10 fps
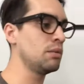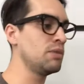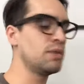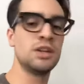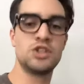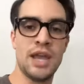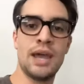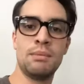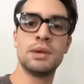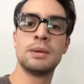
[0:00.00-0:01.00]
It'd be fun to
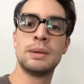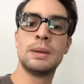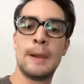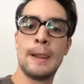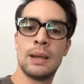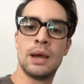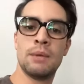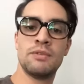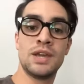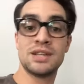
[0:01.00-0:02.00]
jam, and
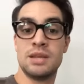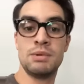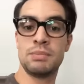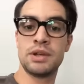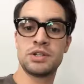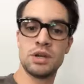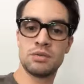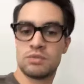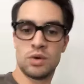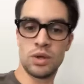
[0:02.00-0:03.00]
um, if you guys need me to play a
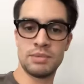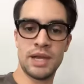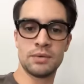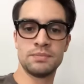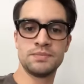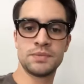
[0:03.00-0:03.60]
show, cool, I'm down.